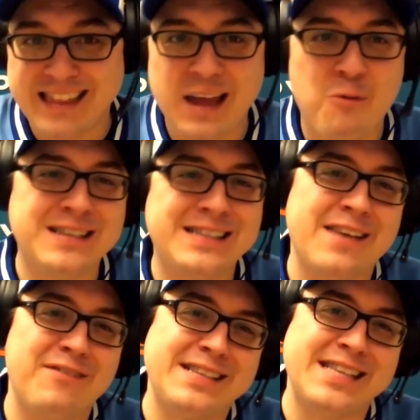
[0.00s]
They won
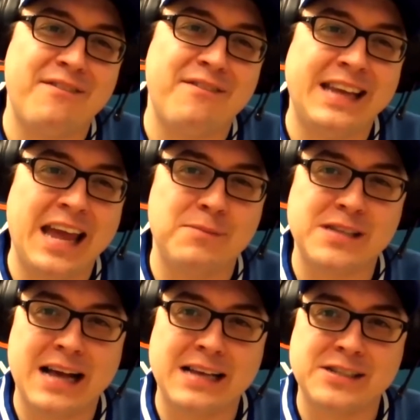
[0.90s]
seventy-seven games
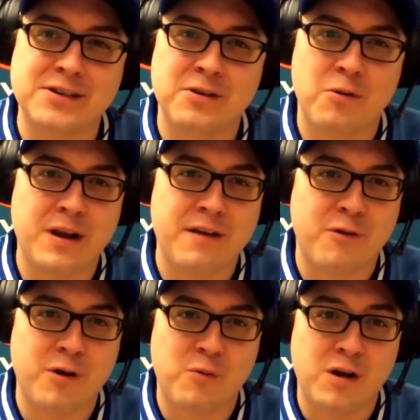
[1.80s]
last year or
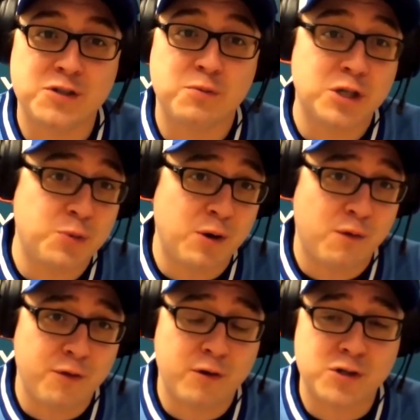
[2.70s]
whatever it was, which went
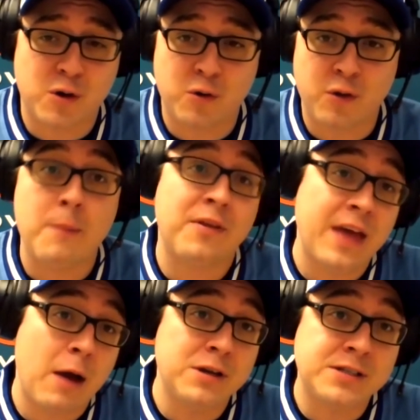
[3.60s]
over their total. But
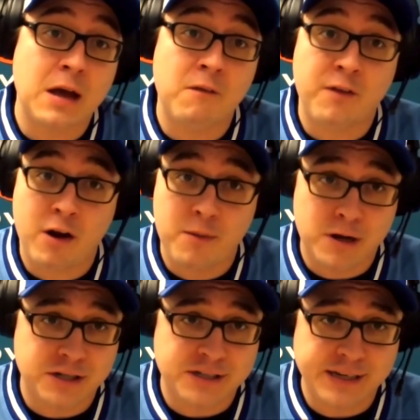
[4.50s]
that was very
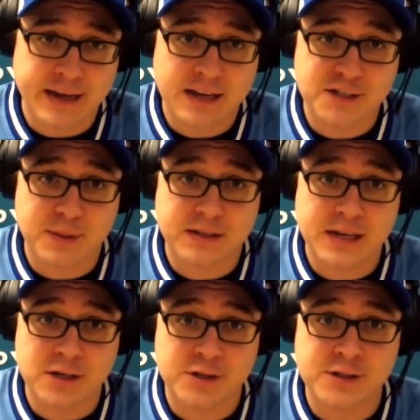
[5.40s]
much exceeding
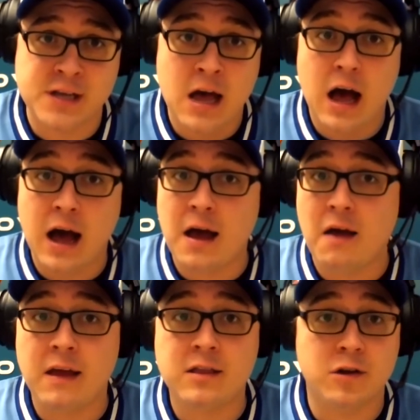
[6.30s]
expectations. I,
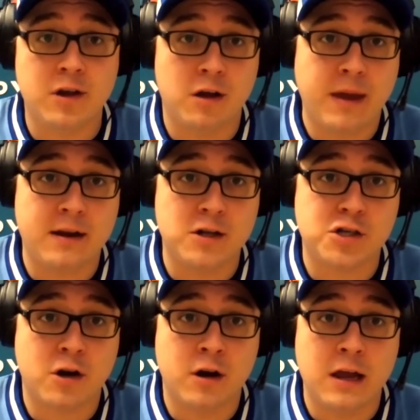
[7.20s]
I like their young
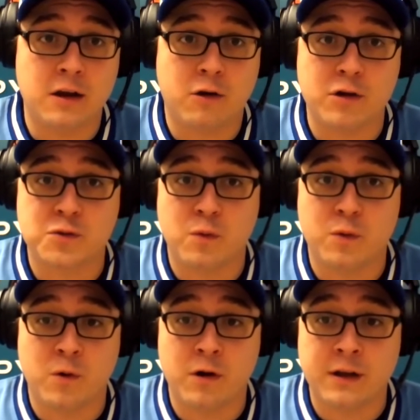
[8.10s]
manager in Chris
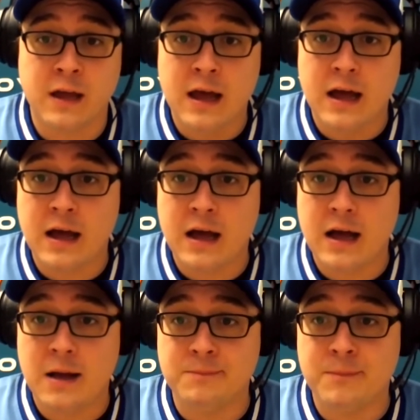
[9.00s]
Woodward.
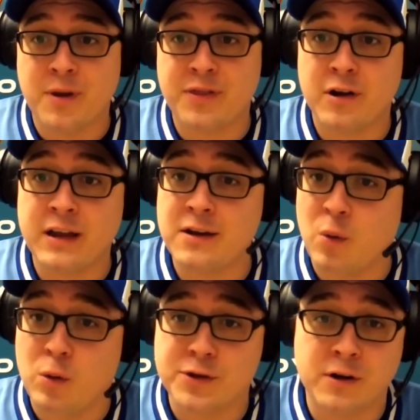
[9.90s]
Um, but they're getting
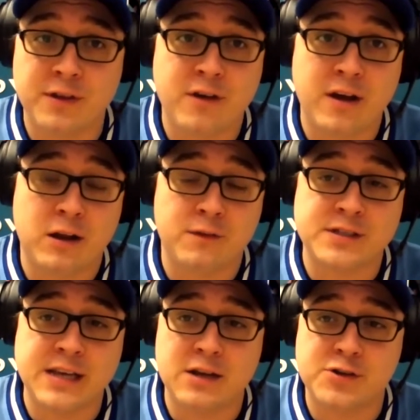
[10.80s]
older. They've got
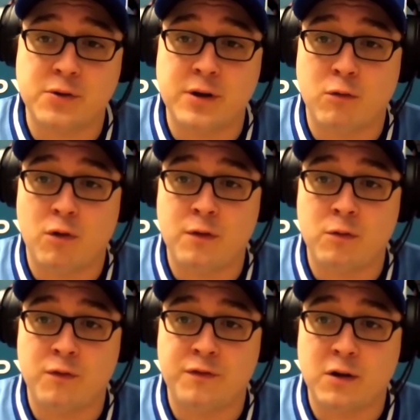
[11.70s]
Elvis Andrew and Ru-
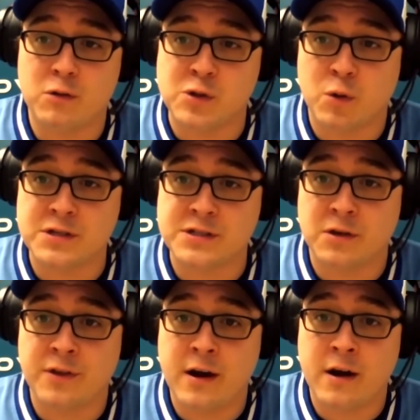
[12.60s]
Ruben O'Dora
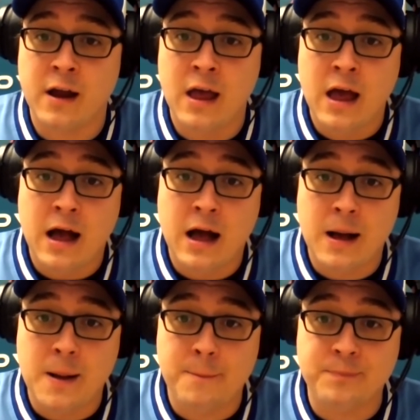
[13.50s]
still there.
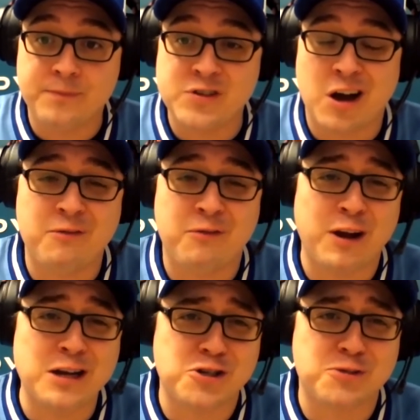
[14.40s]
Um, Todd
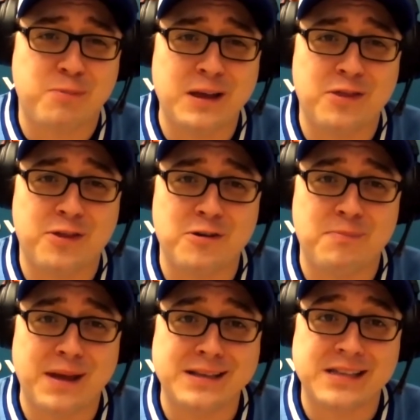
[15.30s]
Frazier's playing
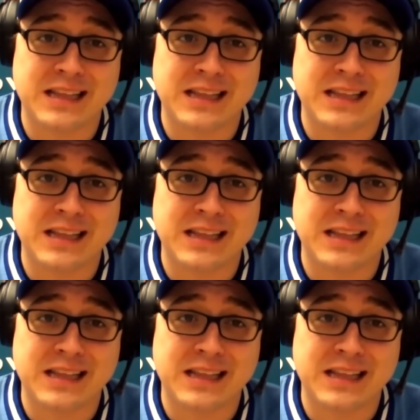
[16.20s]
third base.